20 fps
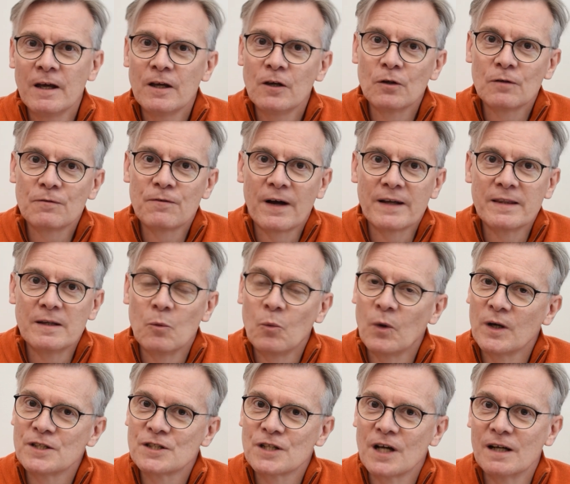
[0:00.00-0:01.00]
you'll find that
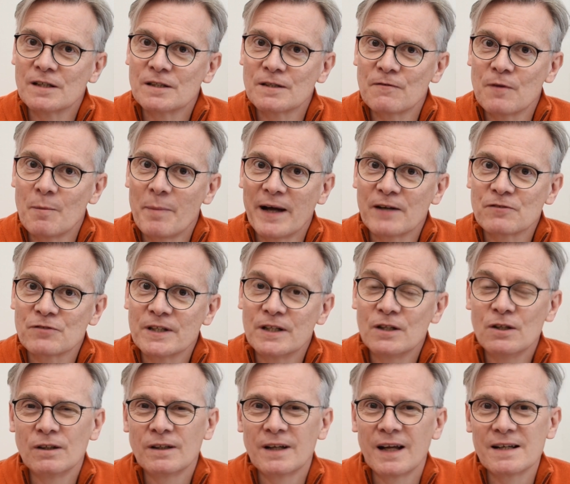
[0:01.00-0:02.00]
one charge of the battery
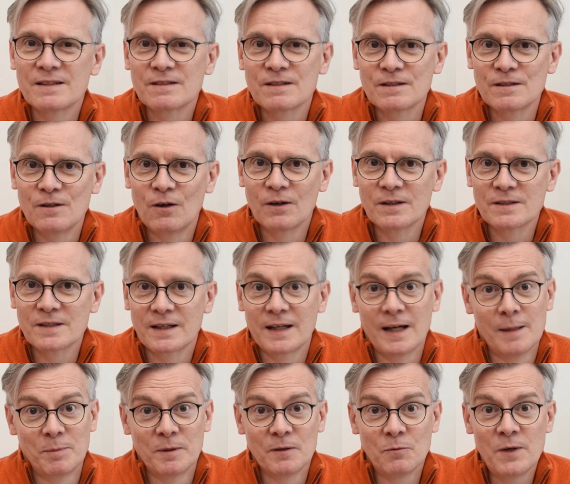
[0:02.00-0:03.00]
could last as long as a
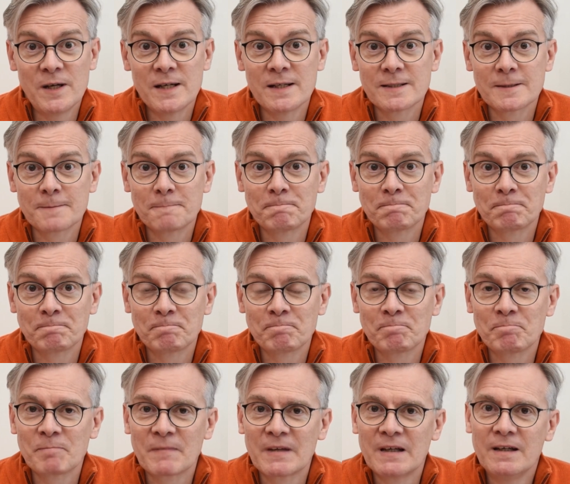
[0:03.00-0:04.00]
couple of weeks.
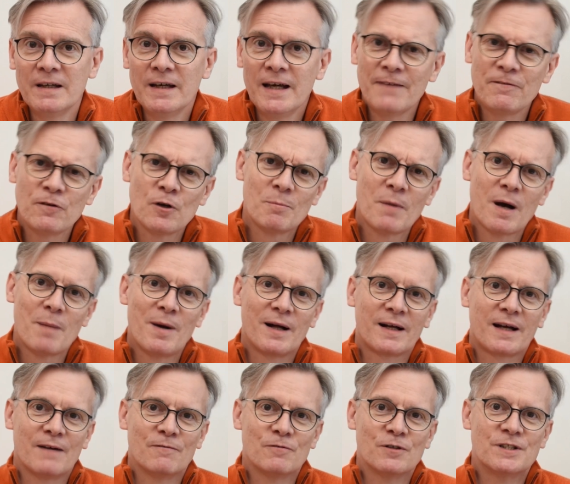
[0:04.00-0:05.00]
If your mobile
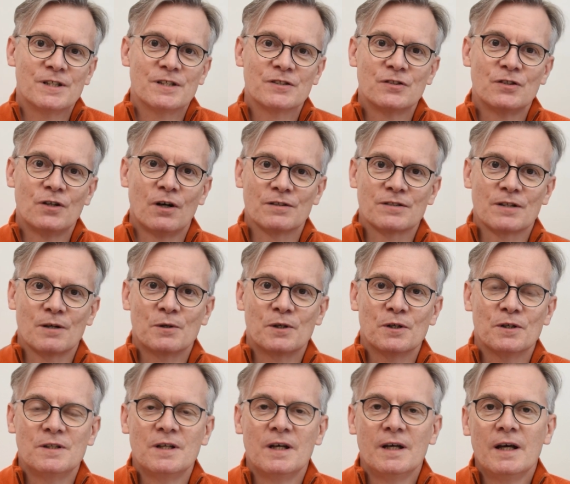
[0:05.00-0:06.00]
coverage is not so
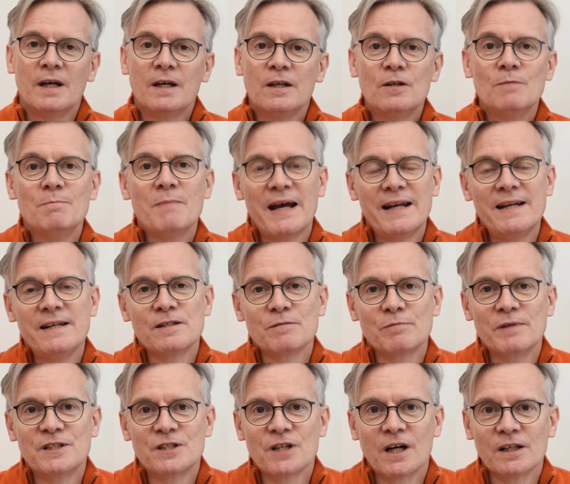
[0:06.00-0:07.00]
good, you may need to
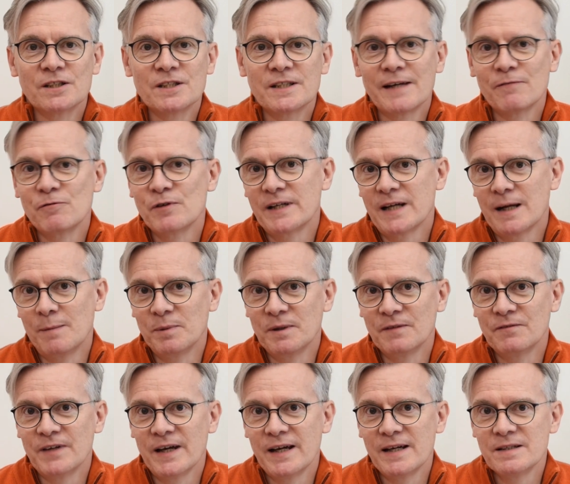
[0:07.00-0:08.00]
recharge it every couple
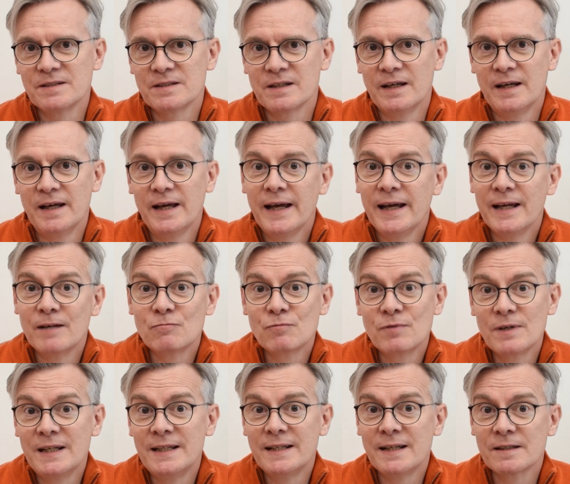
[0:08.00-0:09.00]
of days. It
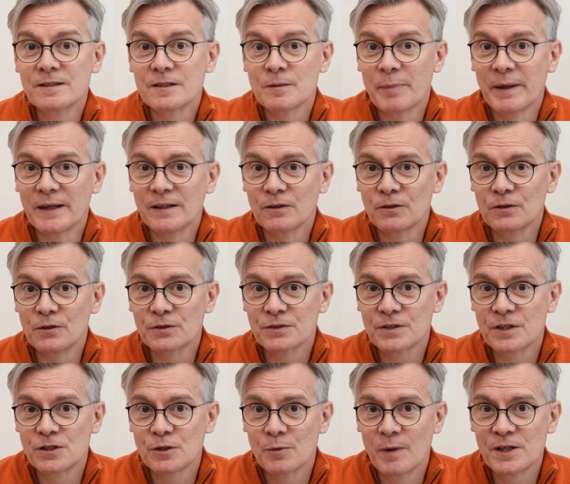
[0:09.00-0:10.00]
really does depend on your
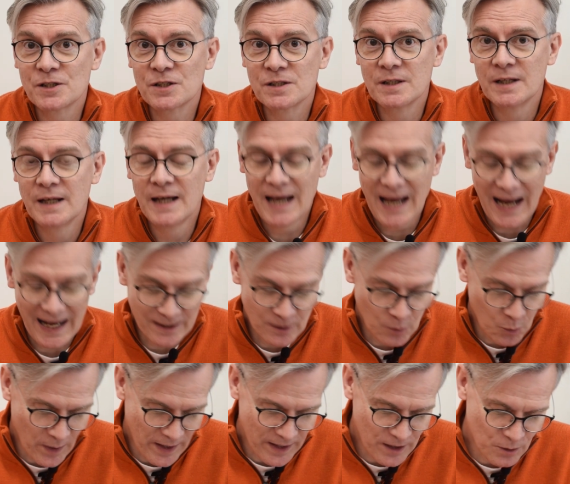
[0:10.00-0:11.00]
situation and the
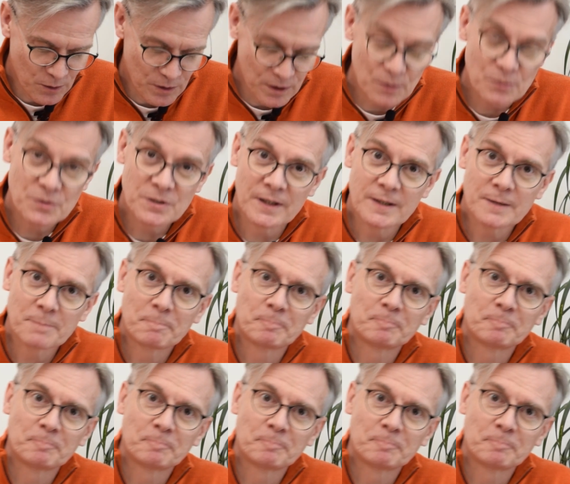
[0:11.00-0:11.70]
way you use it.